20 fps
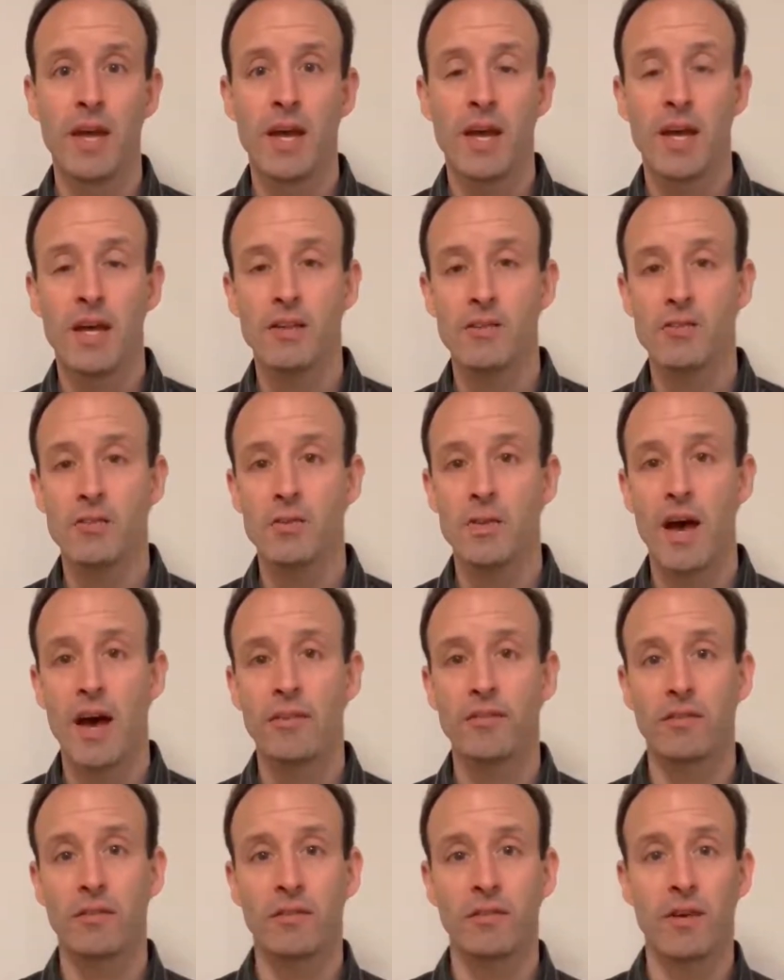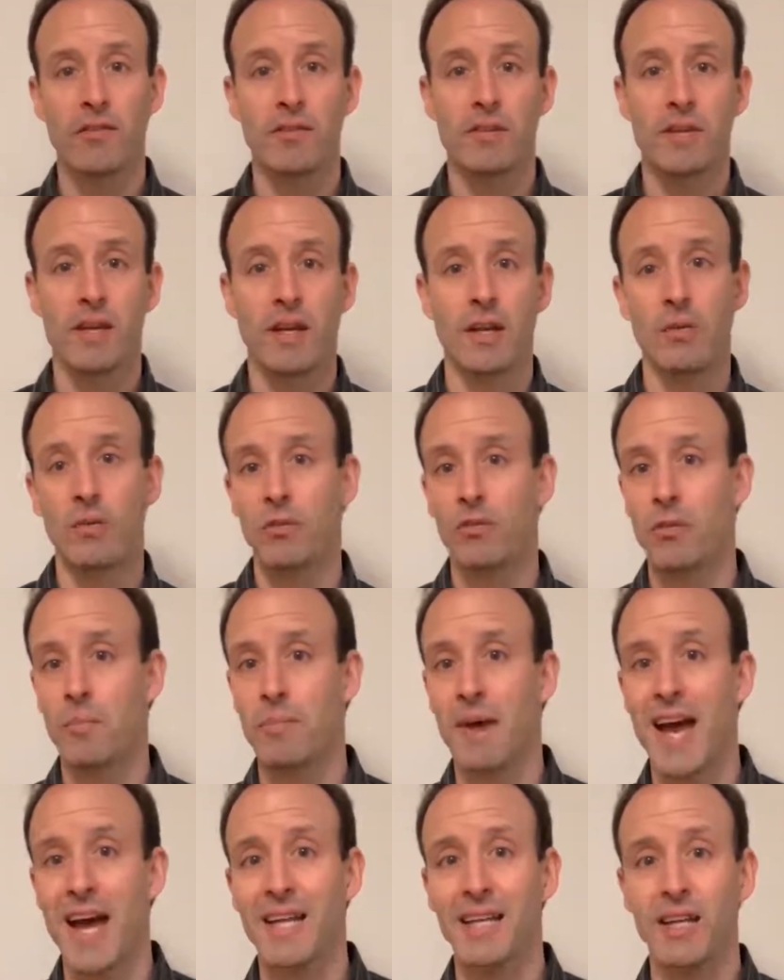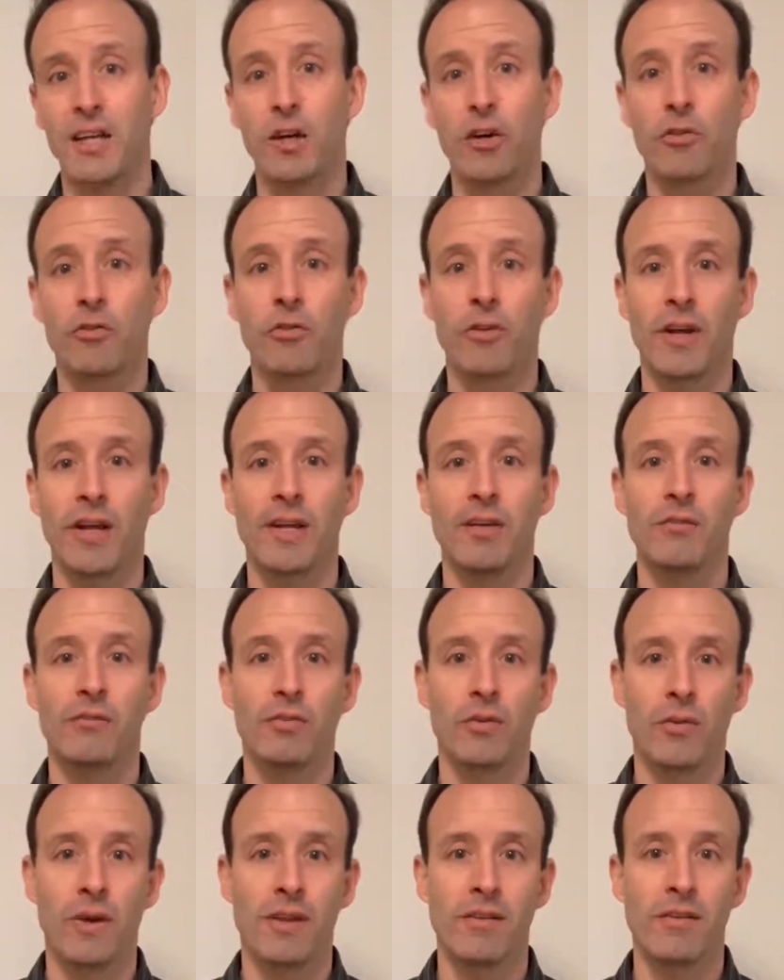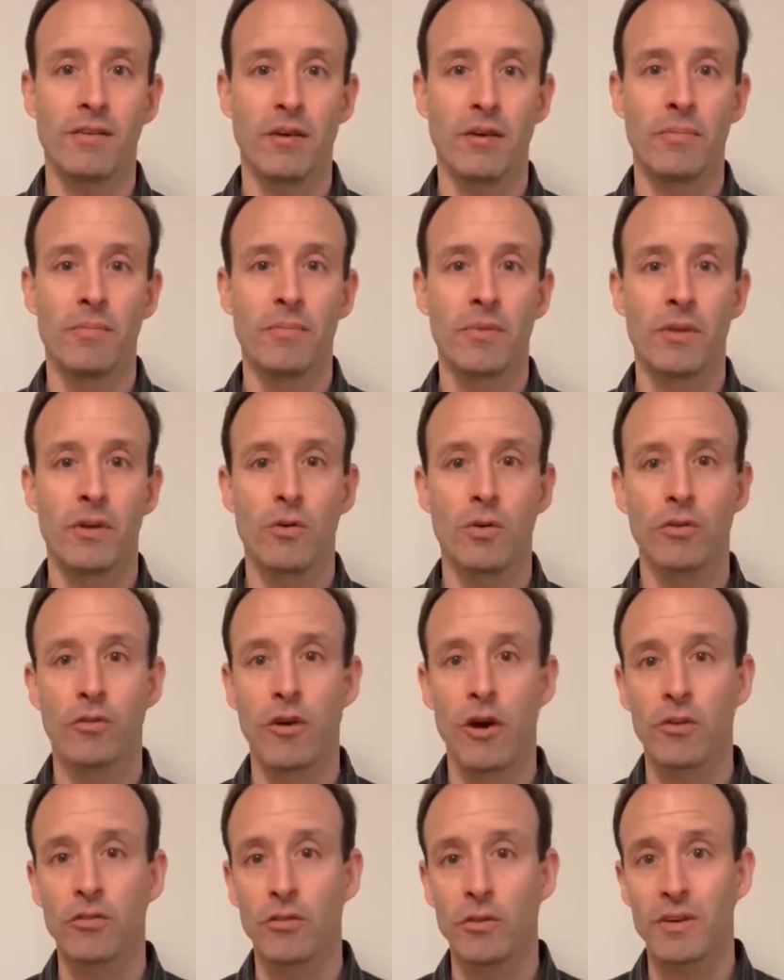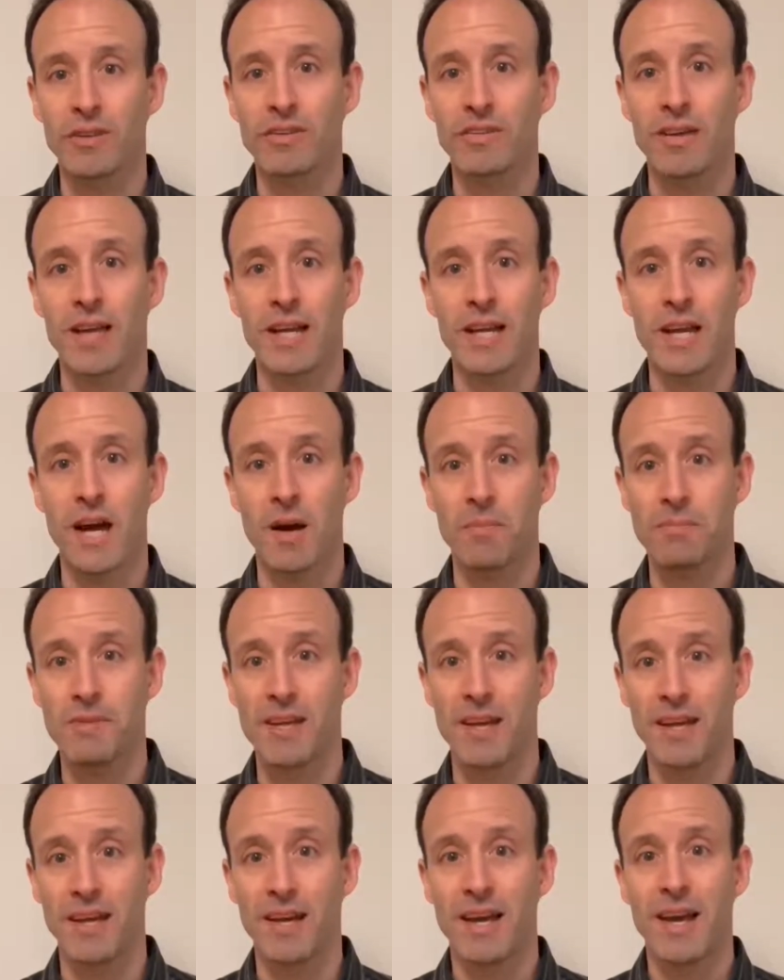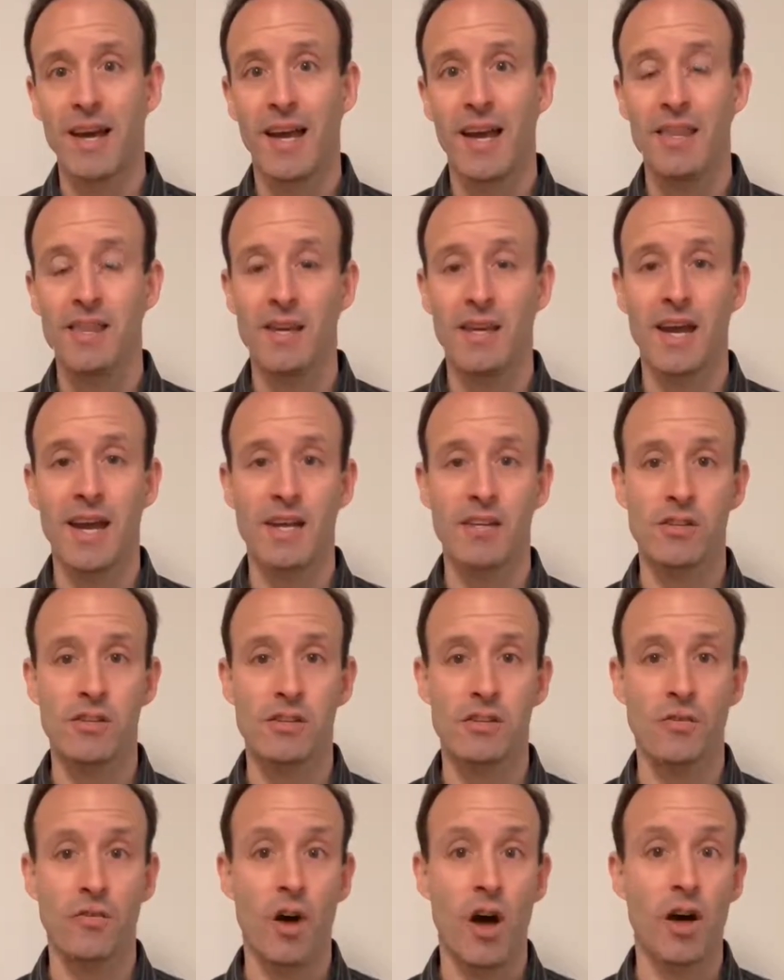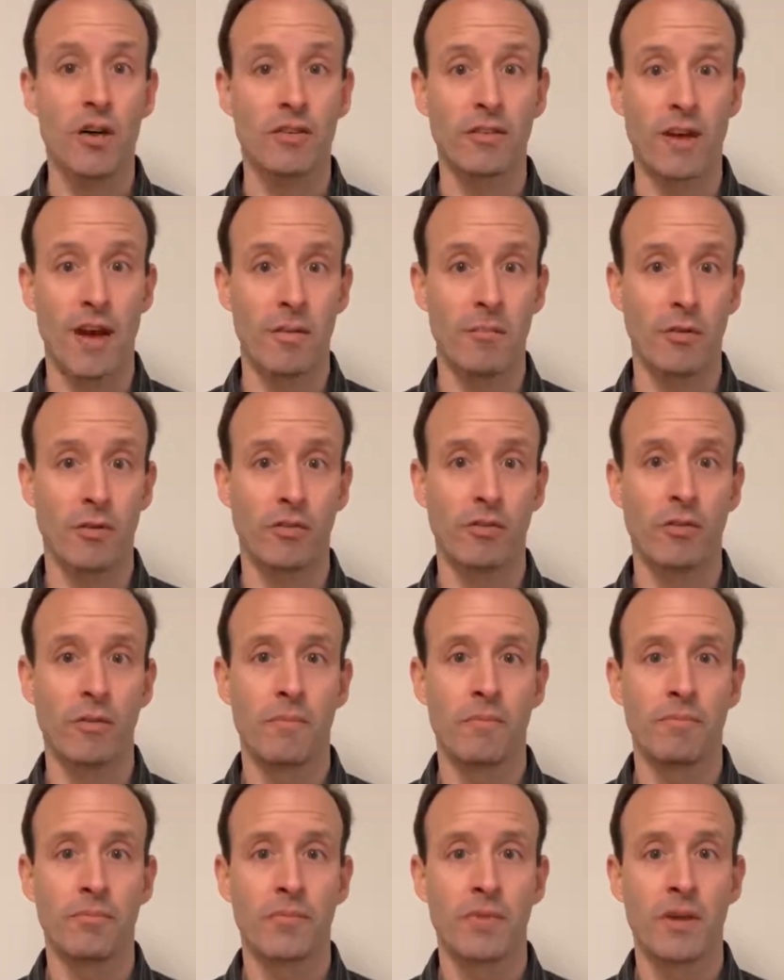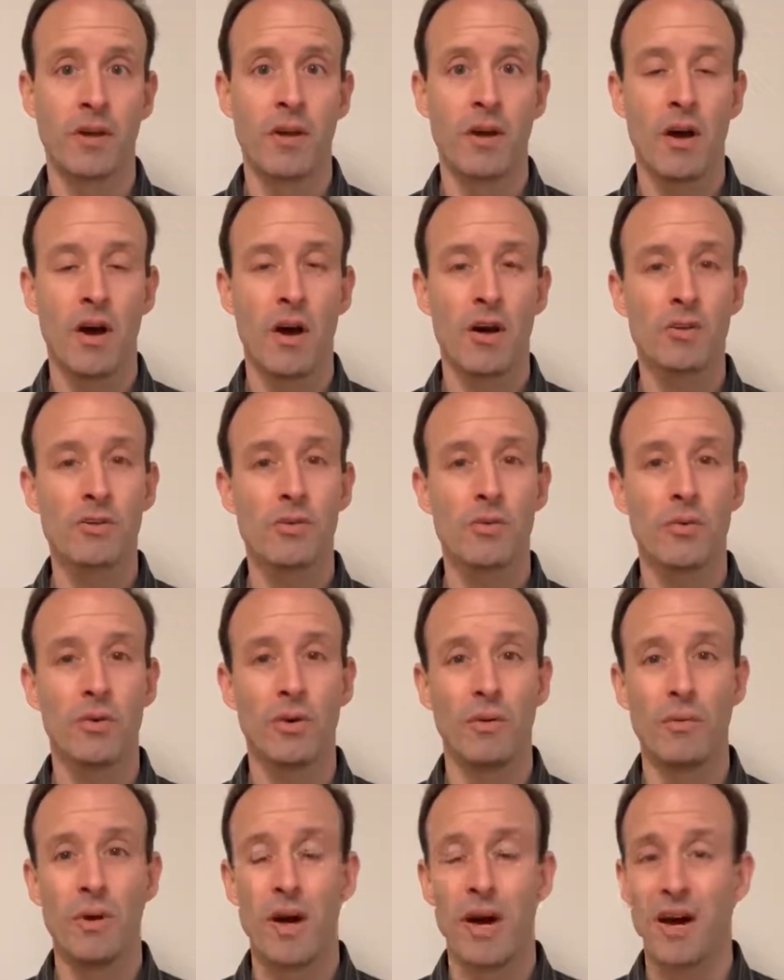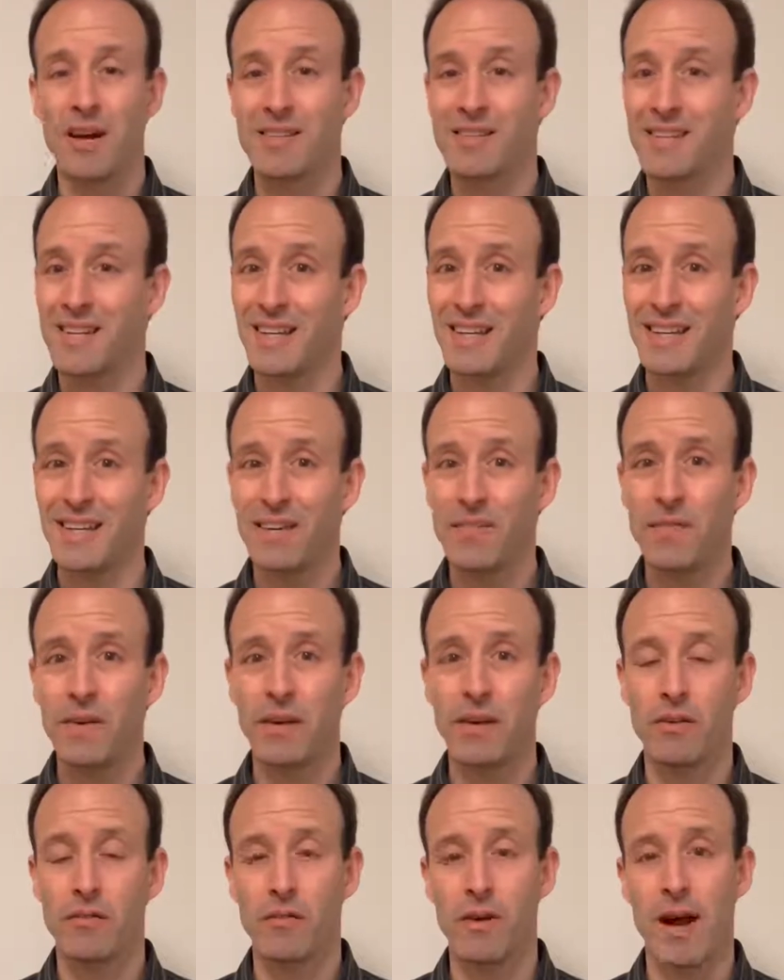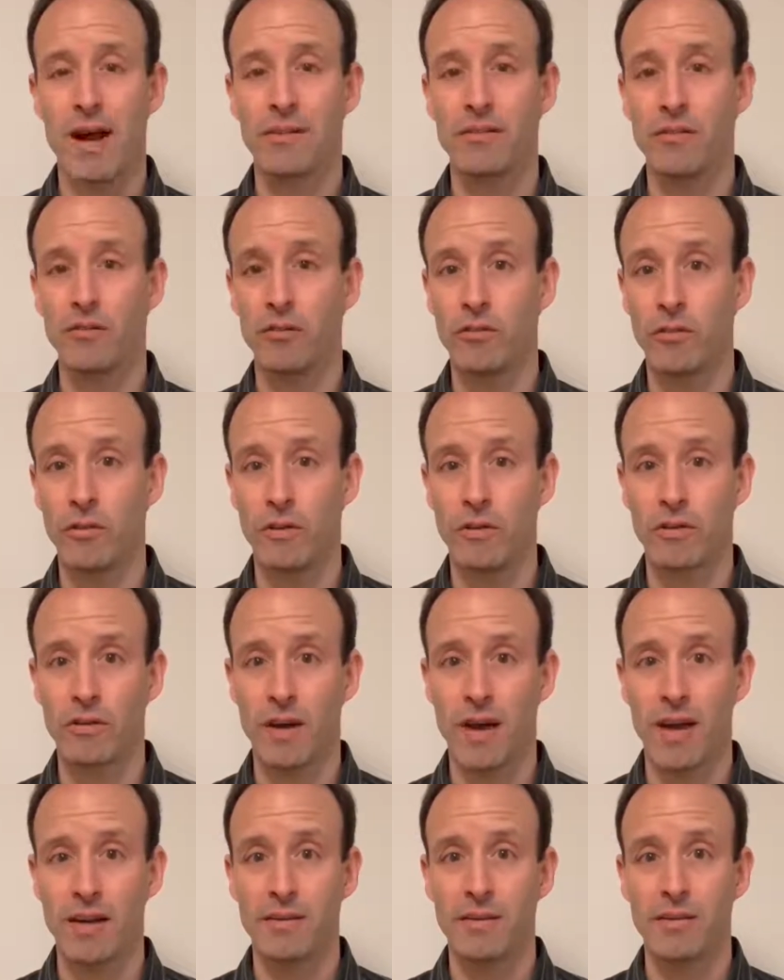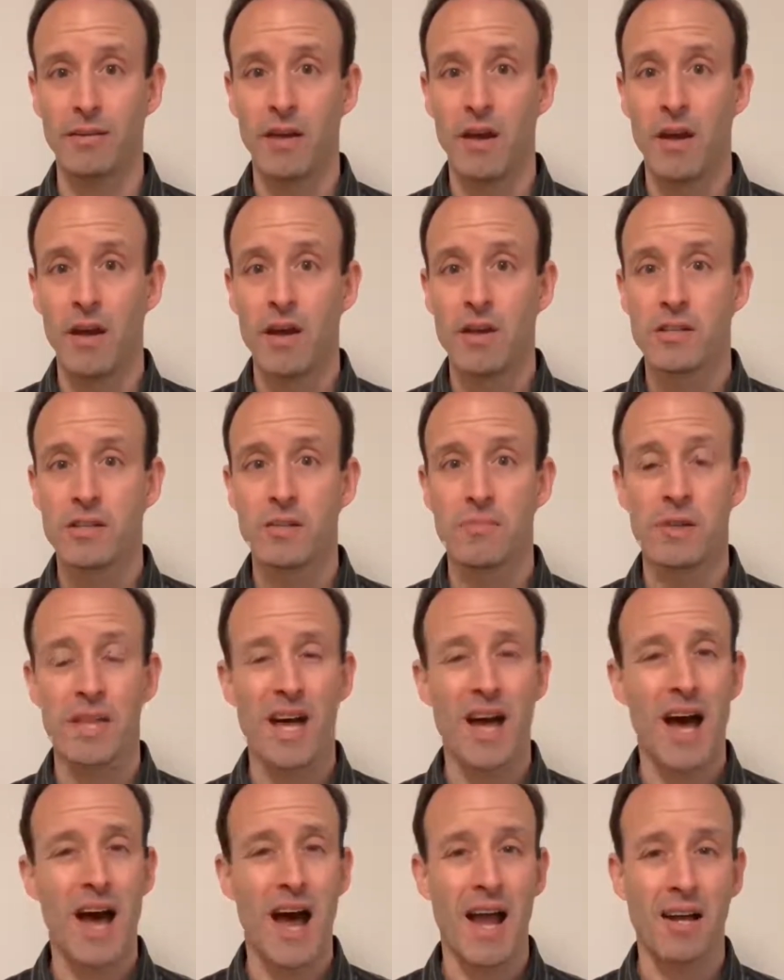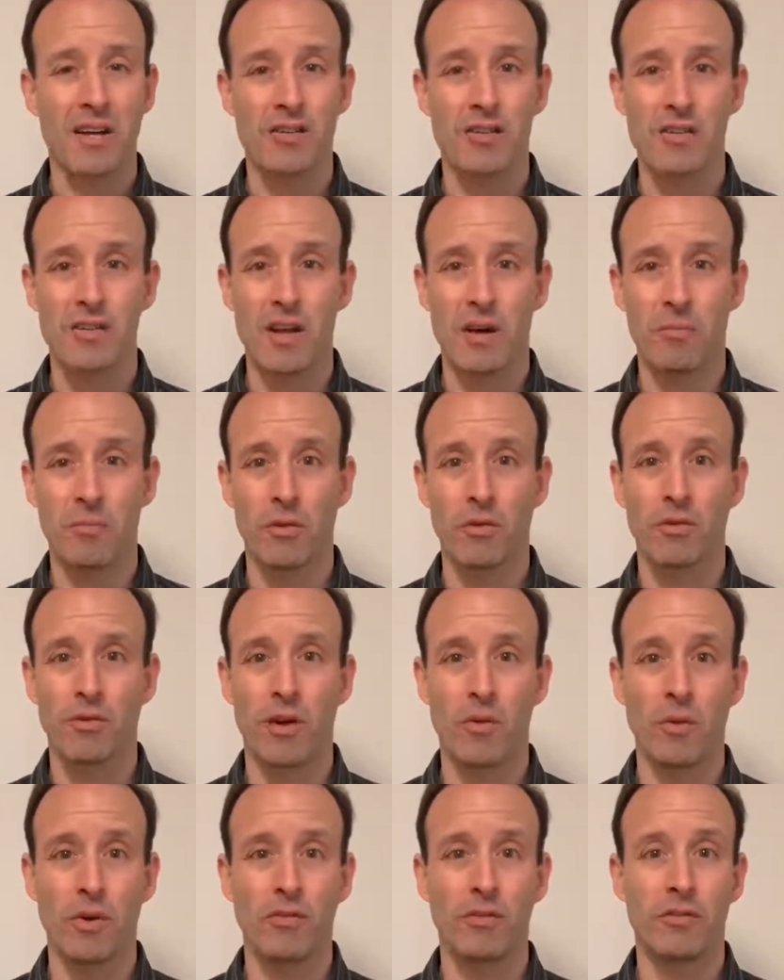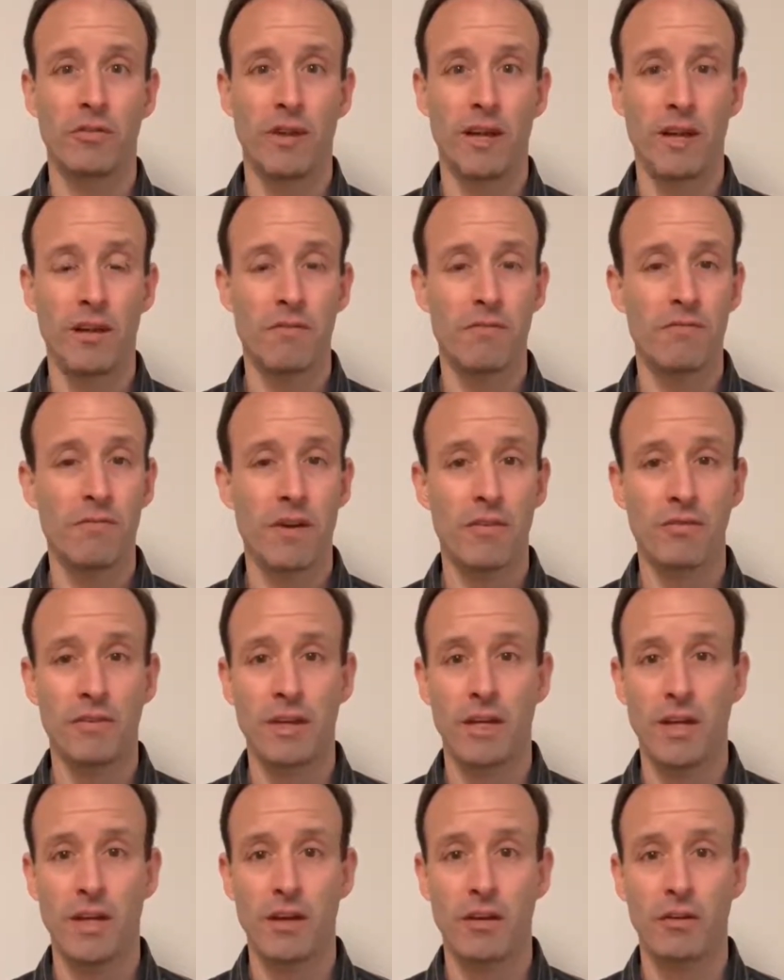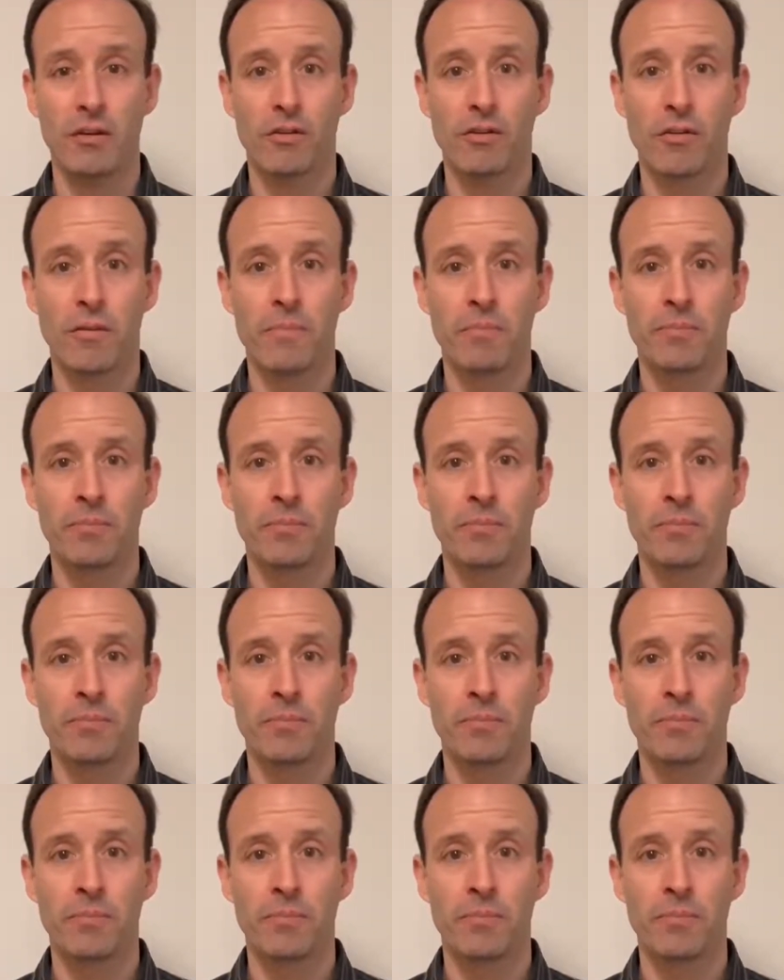In 2017, it was a bad year for influenza. There was also a slight uptick in the cases of Alzheimer's. Also, a significant rise in suicides, some of the highest numbers that we've seen in 50 years.